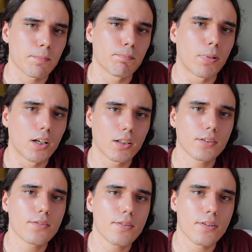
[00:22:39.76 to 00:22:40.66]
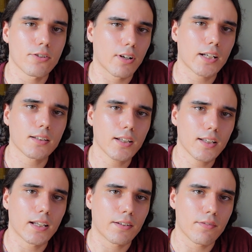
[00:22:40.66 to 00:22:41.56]
bonds directly,
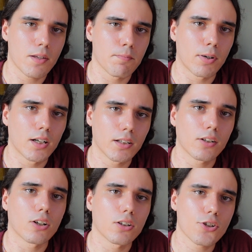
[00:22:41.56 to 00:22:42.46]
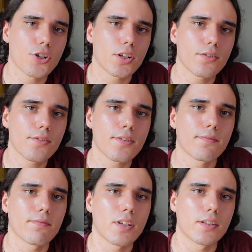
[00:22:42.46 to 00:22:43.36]
like the bond auctions.
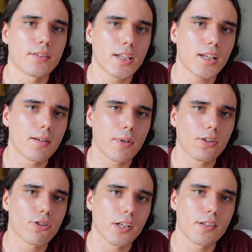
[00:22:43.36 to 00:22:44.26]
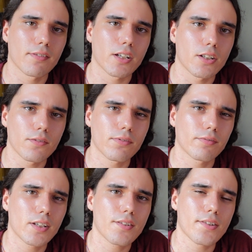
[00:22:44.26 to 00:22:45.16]
Then TD Ameritrade's very good for
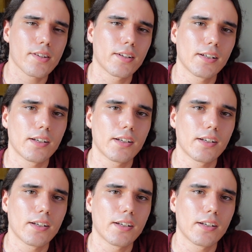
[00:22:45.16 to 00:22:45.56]
this.